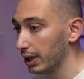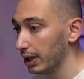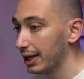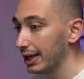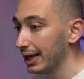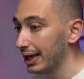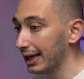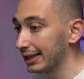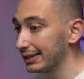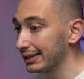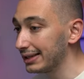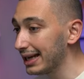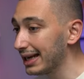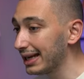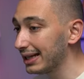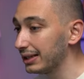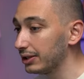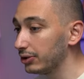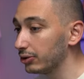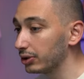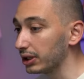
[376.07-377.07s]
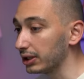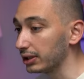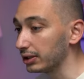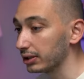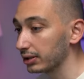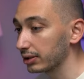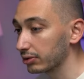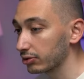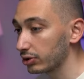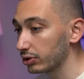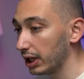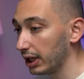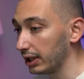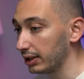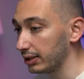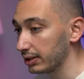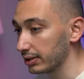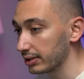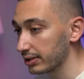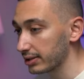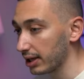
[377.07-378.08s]
And then you can create
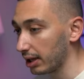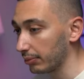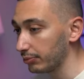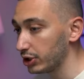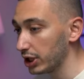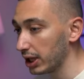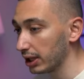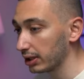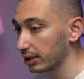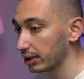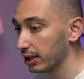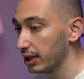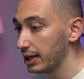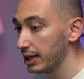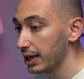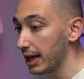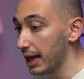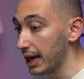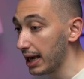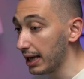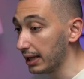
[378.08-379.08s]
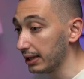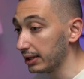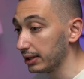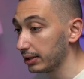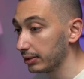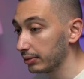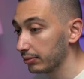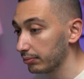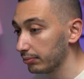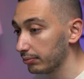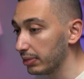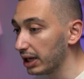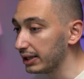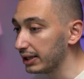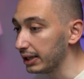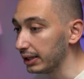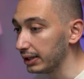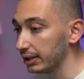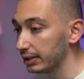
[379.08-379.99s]
subject and body.